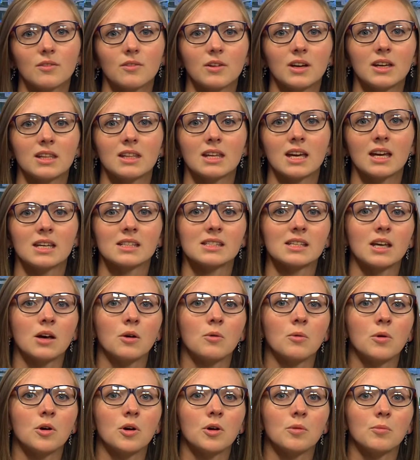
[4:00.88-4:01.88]
via the Excel
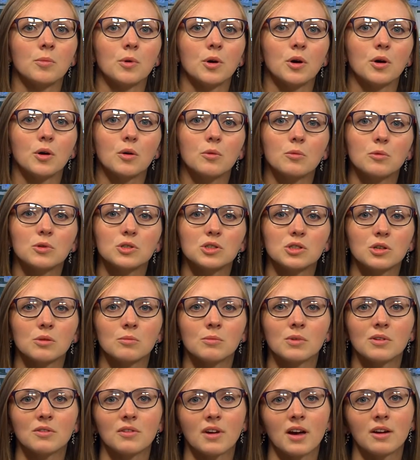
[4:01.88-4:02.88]
workbook, which can
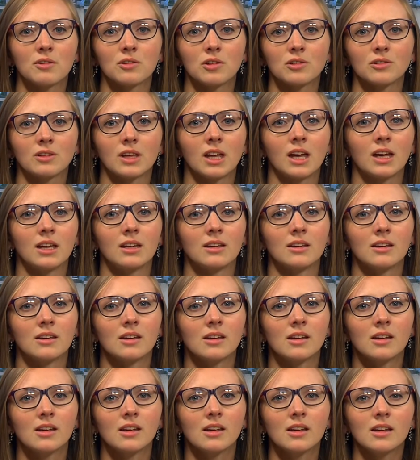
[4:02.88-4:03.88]
be found online.
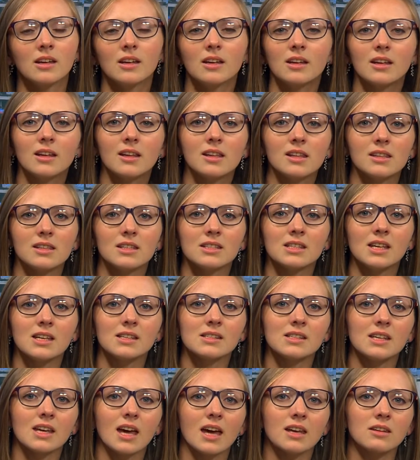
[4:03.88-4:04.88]
This has
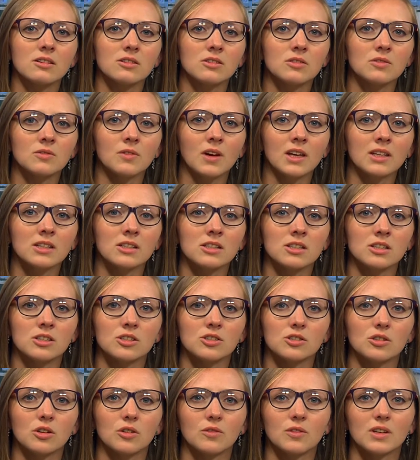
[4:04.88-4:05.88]
the added
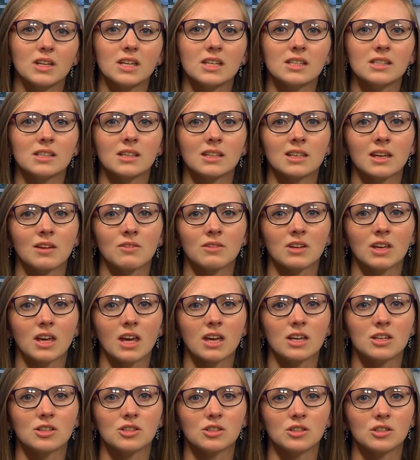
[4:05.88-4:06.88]
advantage of easier
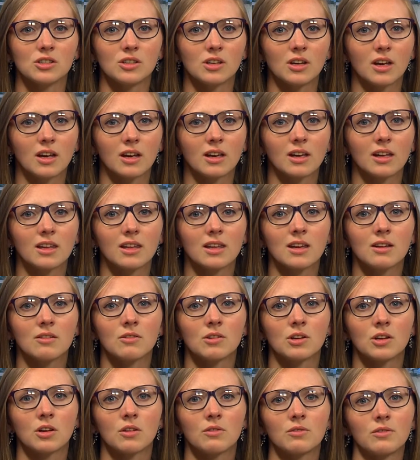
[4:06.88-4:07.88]
navigation and
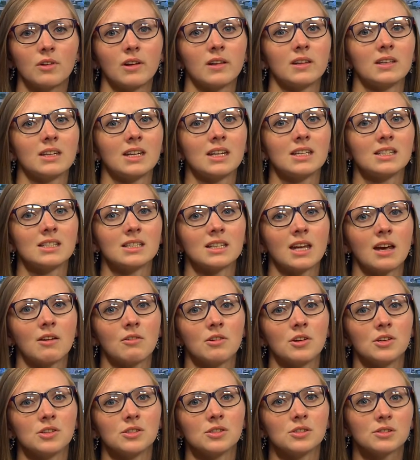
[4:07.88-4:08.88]
clearing of validation
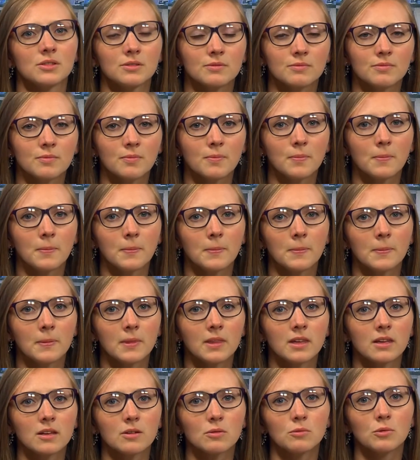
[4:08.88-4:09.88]
errors.
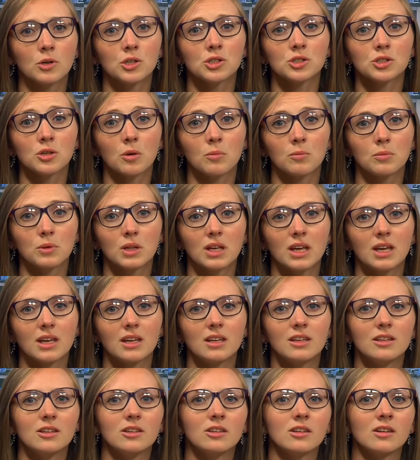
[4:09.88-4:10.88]
Once complete,
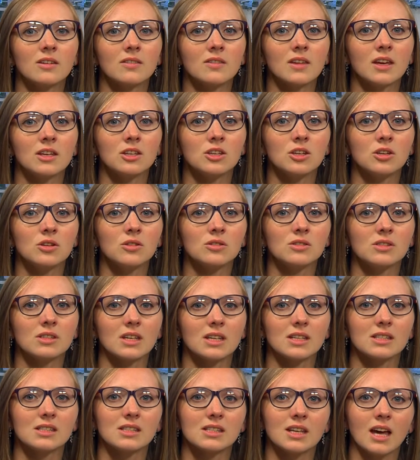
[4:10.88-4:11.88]
you can then use
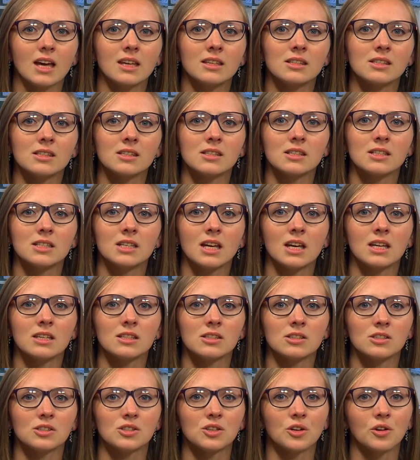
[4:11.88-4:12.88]
this to enter the
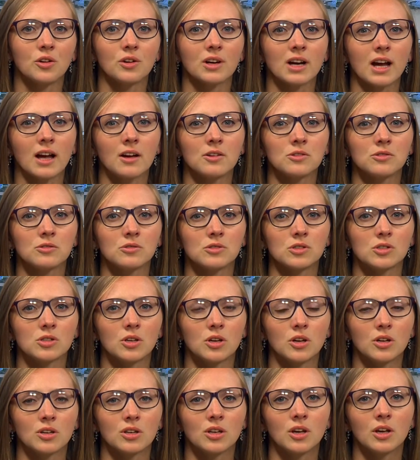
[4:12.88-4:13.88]
data to your accounts
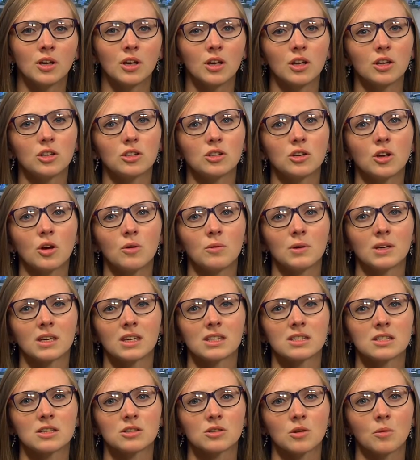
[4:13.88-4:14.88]
return, knowing
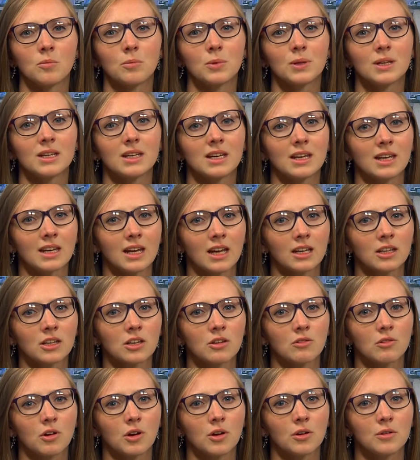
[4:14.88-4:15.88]
it is complete and
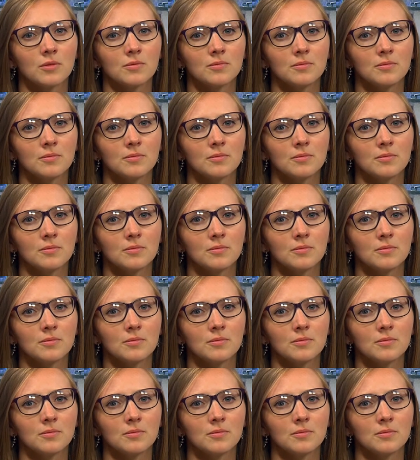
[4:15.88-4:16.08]
accurate.